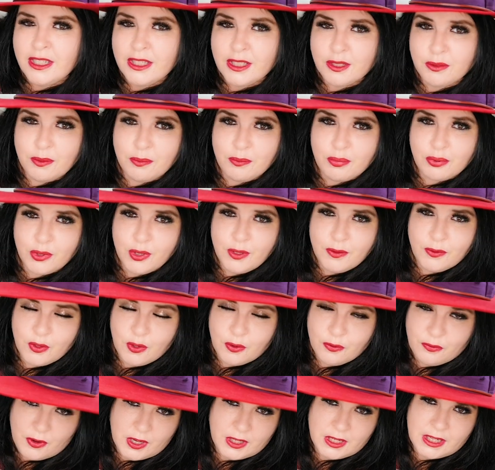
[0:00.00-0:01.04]
to improve
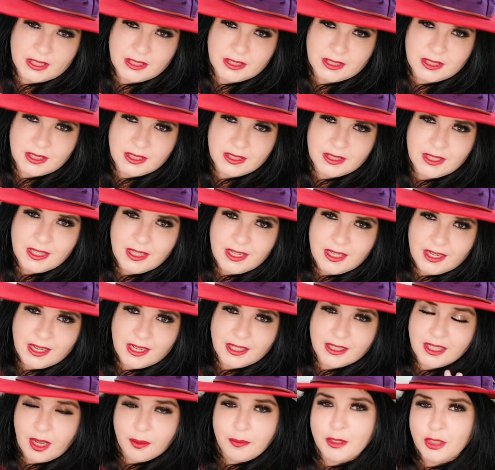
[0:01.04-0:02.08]
your finances
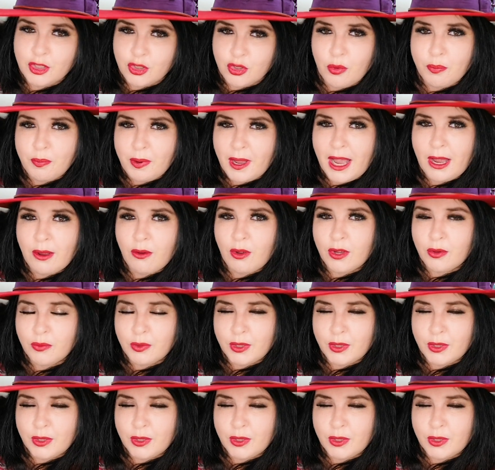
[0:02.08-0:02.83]
and come into your power